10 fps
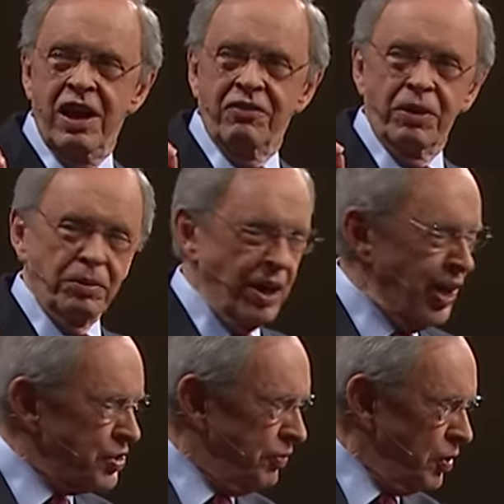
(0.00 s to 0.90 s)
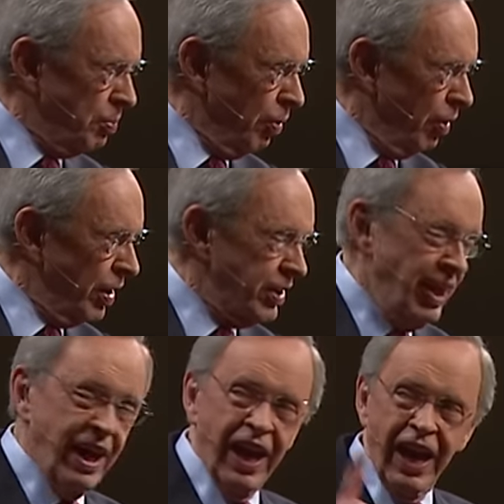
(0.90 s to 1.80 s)
from God's viewpoint
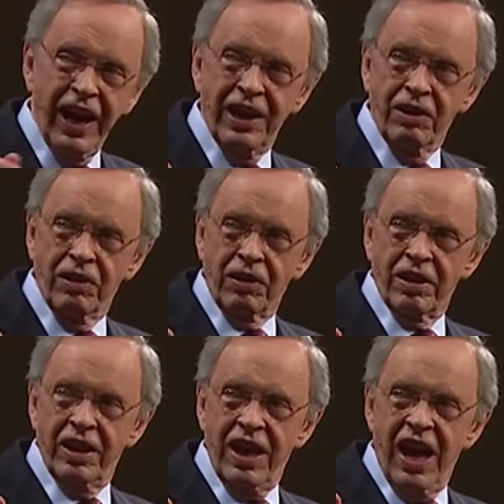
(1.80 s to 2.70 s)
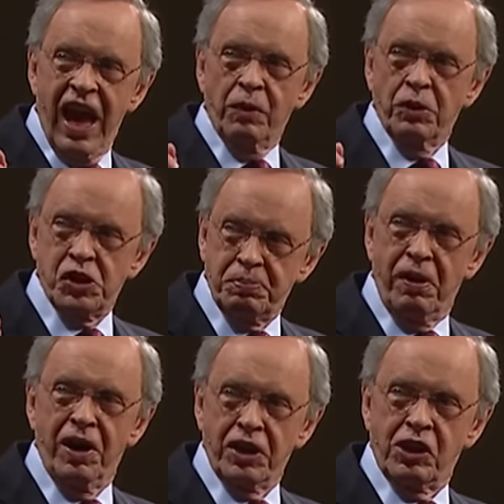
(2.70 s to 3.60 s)
and look and
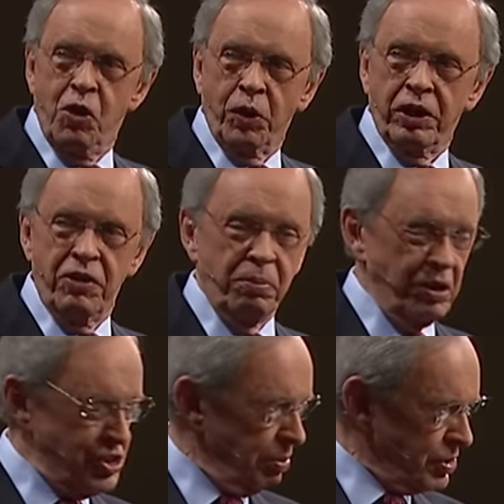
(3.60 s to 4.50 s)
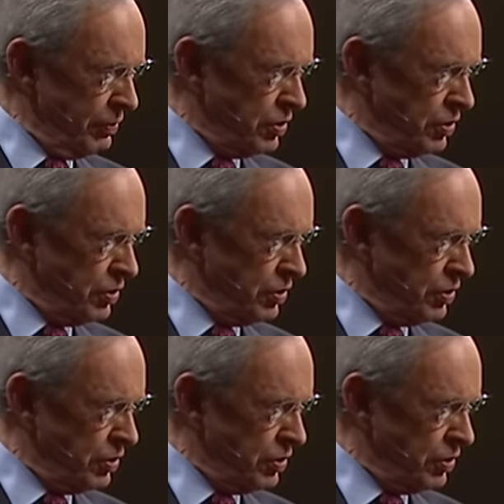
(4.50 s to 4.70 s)
respond according to the principles of